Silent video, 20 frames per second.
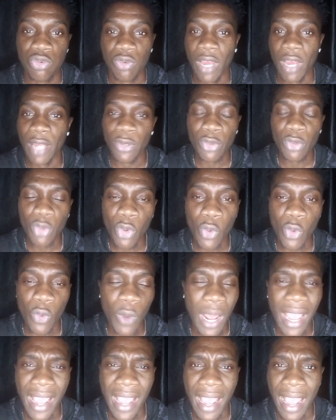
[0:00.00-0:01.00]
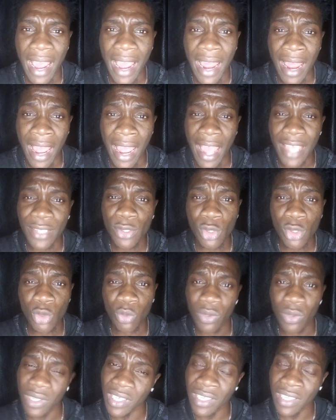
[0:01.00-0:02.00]
I don't know. I used to
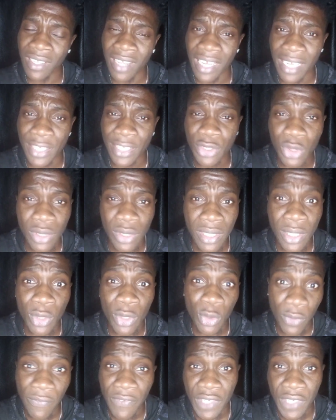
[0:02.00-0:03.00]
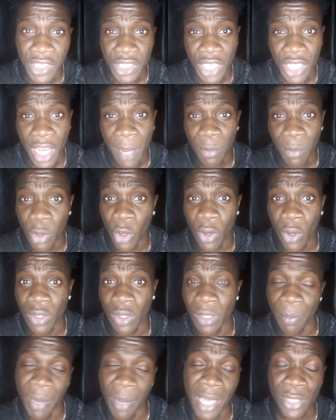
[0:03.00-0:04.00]
think Garnacho is a good finisher, but
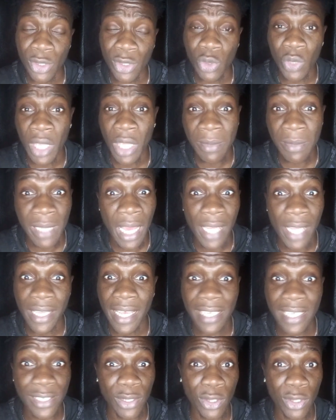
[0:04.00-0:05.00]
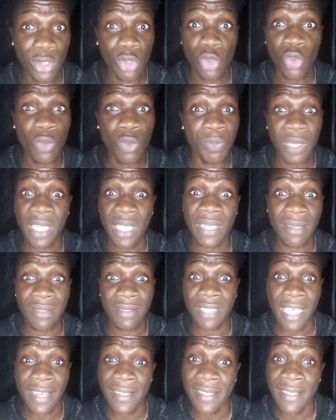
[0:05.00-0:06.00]
the past two games now he has lost two big
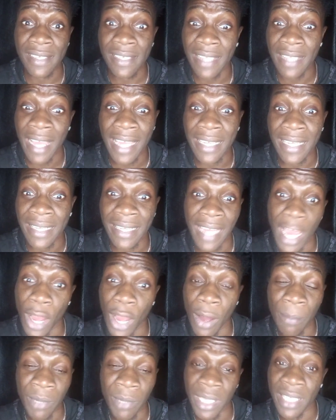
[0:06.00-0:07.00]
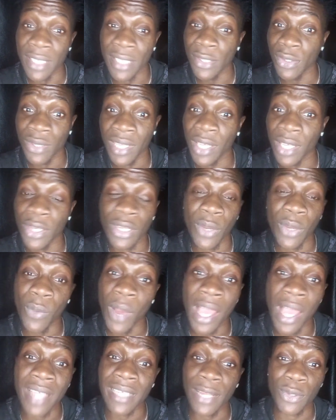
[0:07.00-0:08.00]
chances, and now I'm beginning to think
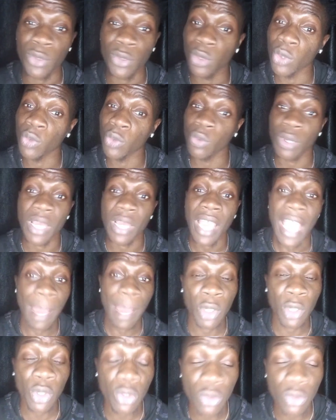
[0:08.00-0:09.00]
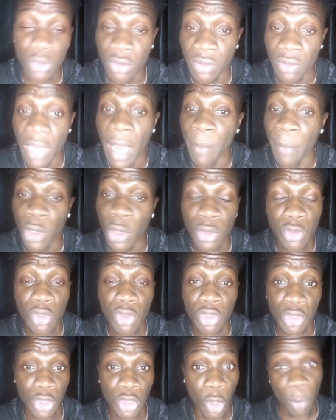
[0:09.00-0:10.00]
otherwise. I don't know. I'm not going
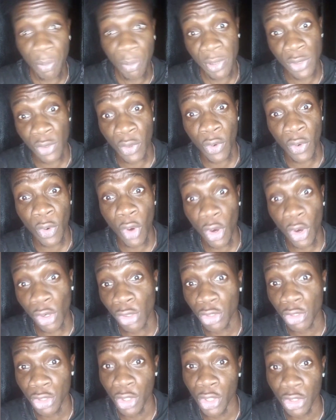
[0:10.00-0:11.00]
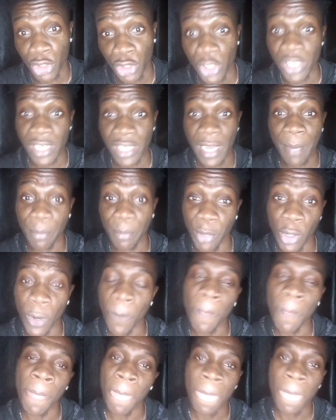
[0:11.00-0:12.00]
to jump into conclusion just yet,
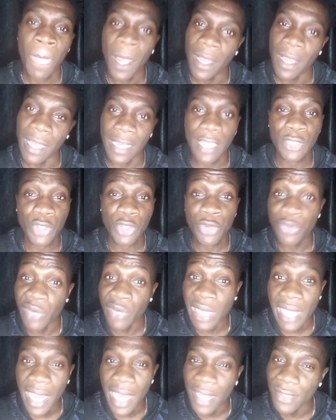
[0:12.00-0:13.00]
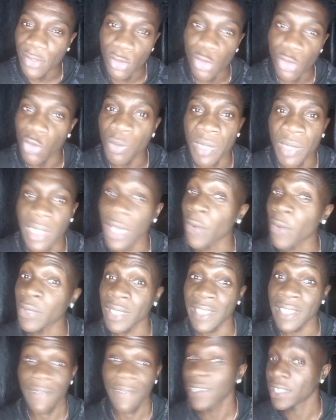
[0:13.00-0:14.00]
but Garnacho really has to do better with
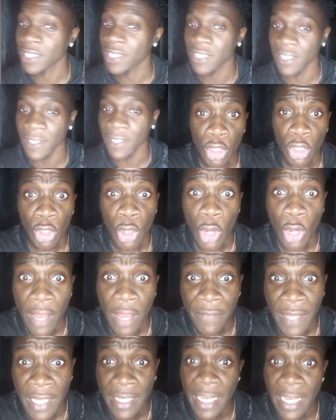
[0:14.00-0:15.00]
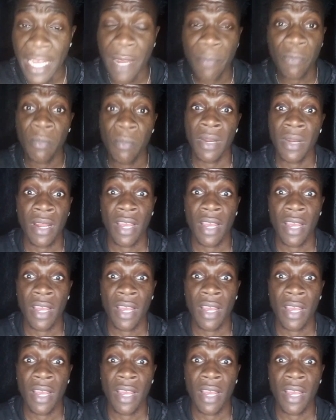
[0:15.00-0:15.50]
his finishing. Not long after them,